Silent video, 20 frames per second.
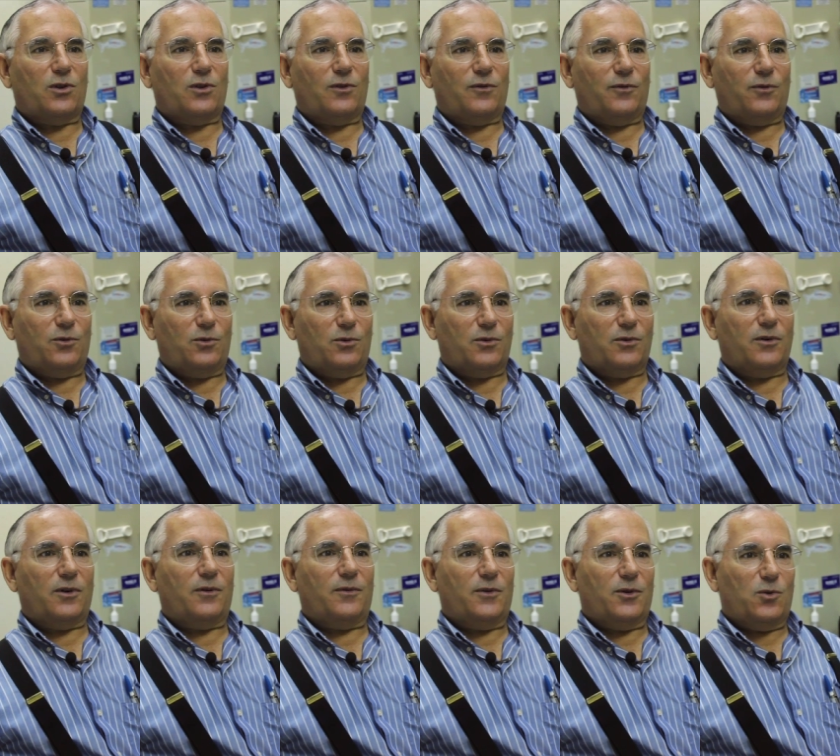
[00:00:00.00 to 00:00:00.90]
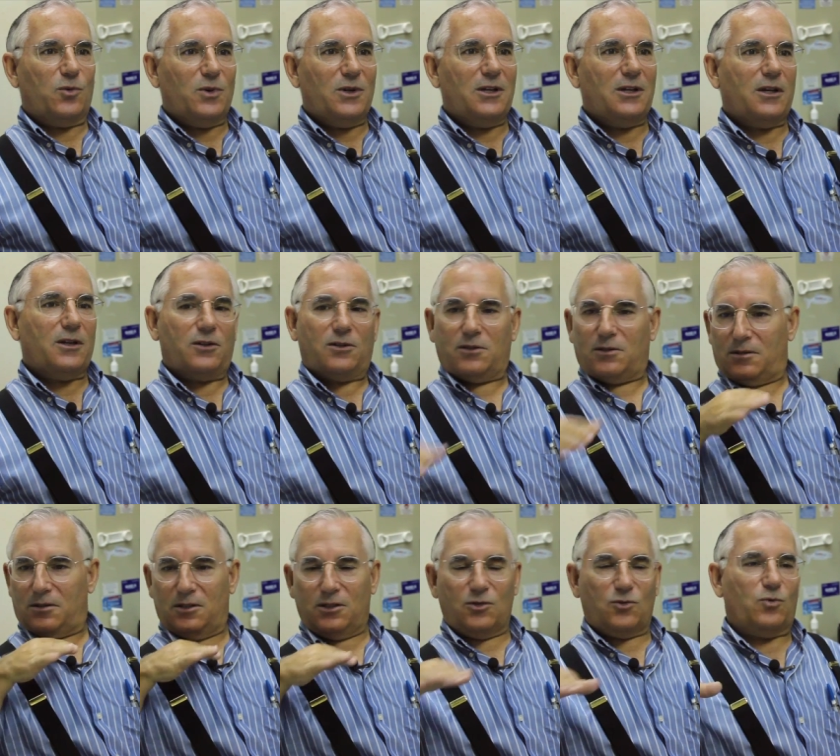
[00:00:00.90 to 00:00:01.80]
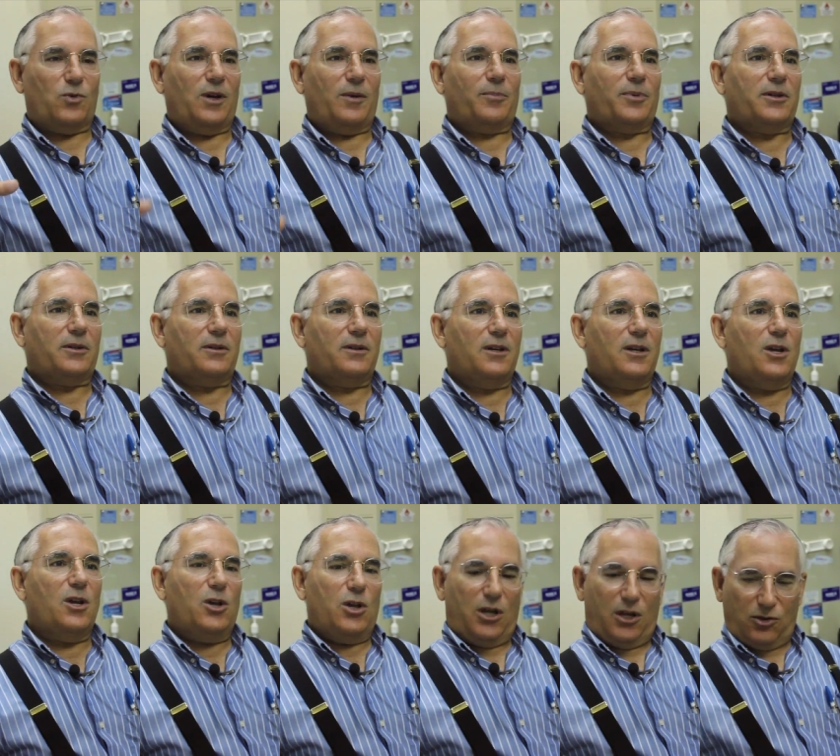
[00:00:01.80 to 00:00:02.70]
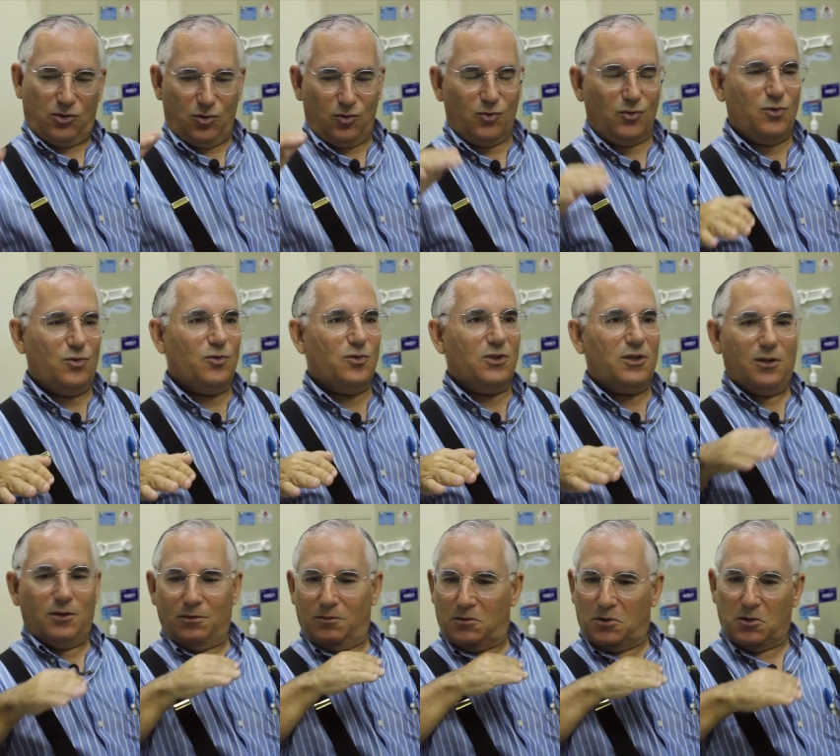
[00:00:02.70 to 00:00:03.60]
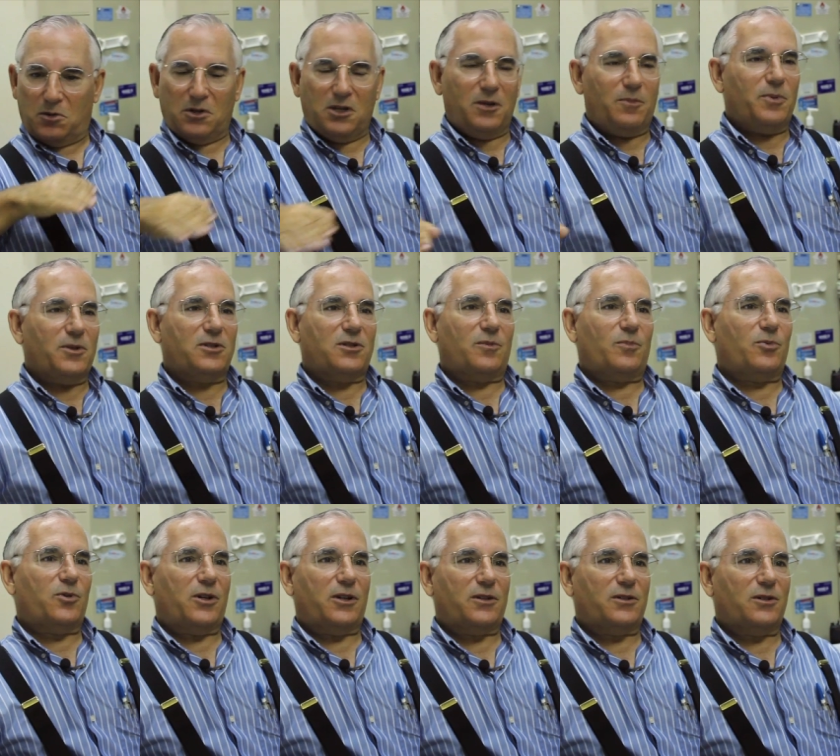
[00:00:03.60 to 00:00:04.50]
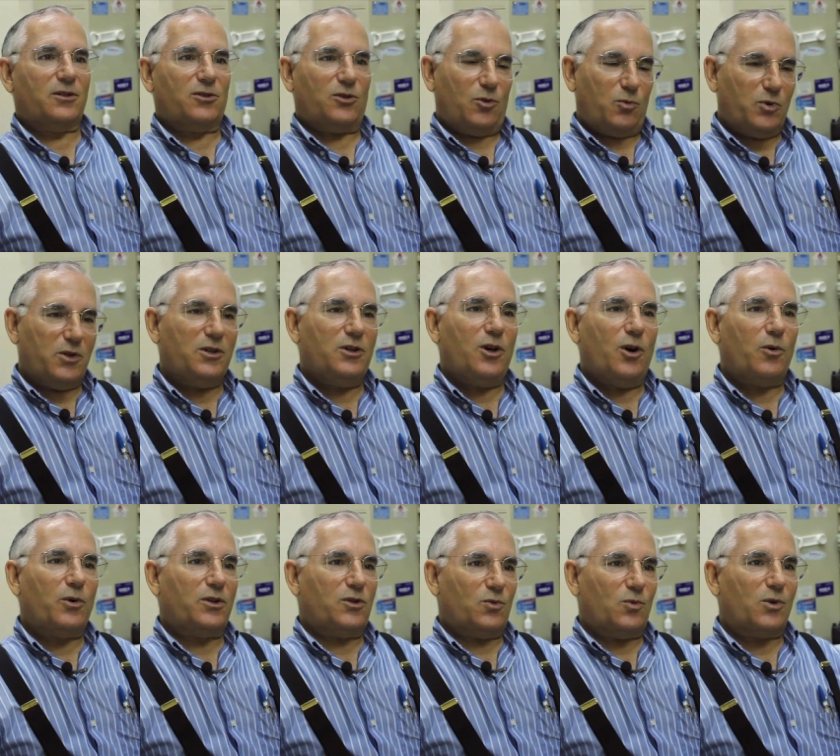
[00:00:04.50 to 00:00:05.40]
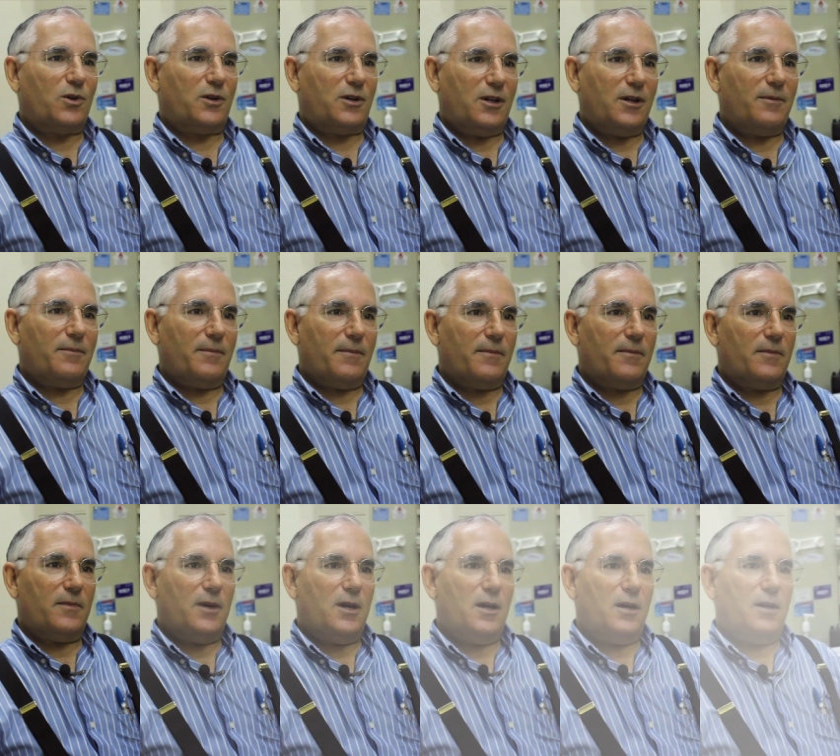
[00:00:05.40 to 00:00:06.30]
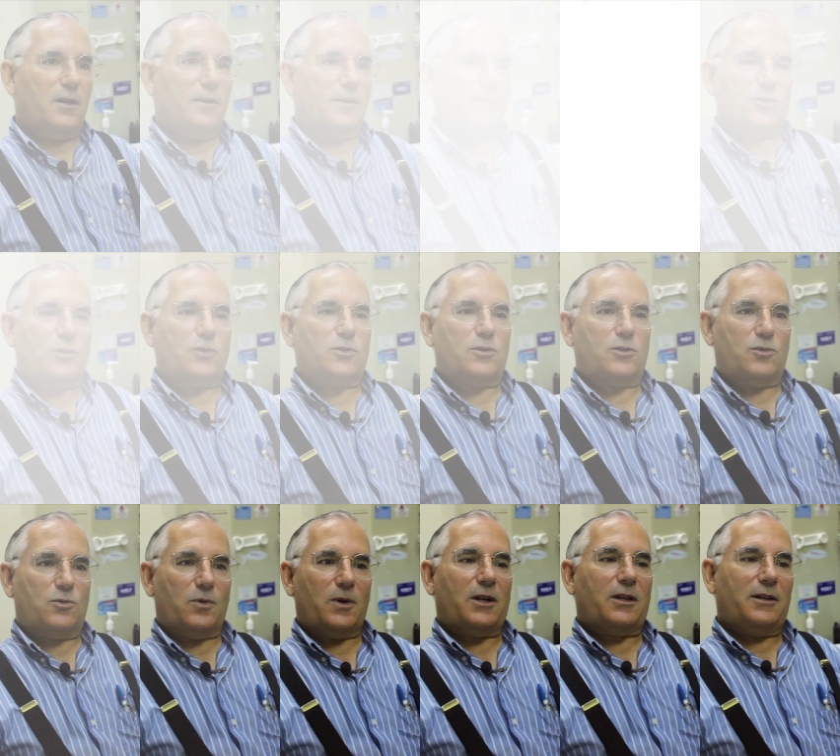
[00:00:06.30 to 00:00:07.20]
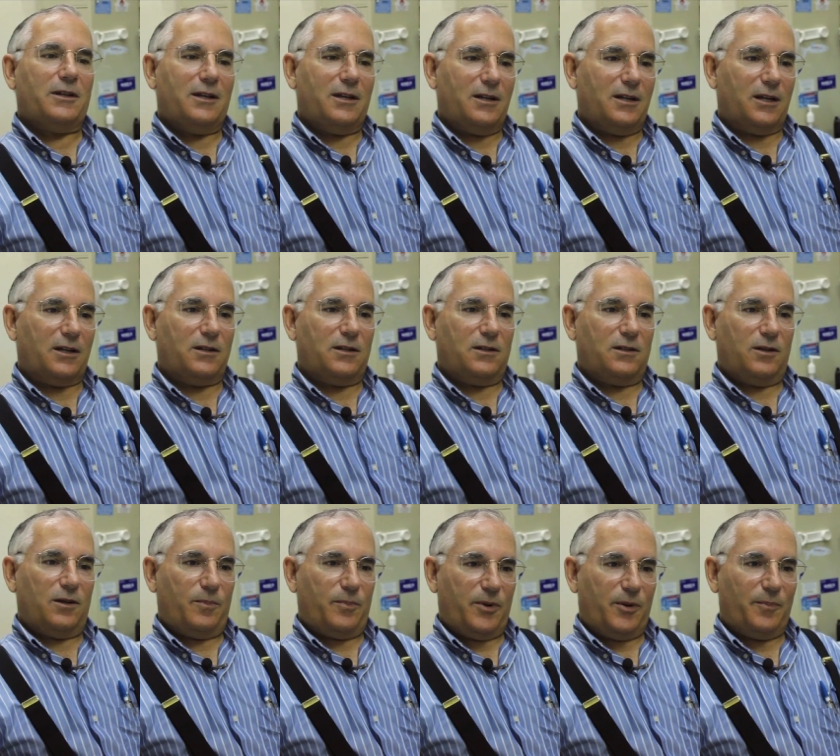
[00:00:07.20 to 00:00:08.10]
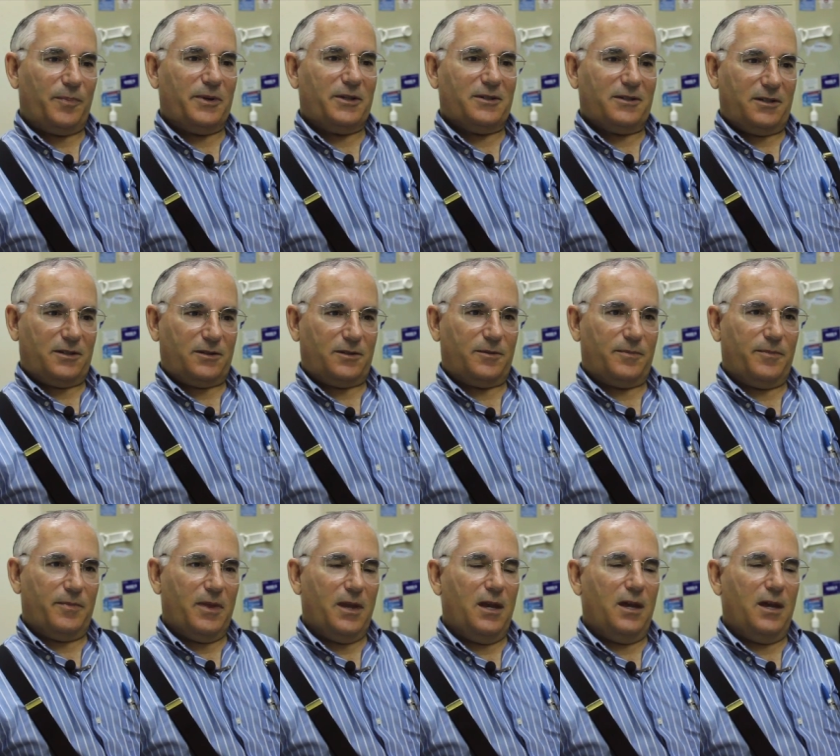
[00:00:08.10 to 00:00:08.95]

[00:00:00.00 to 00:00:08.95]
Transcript: on the floor of the greenhouse is rampant. As you use it, you keep it suppressed. So we know it's working. So it's directly connected to the pumping system.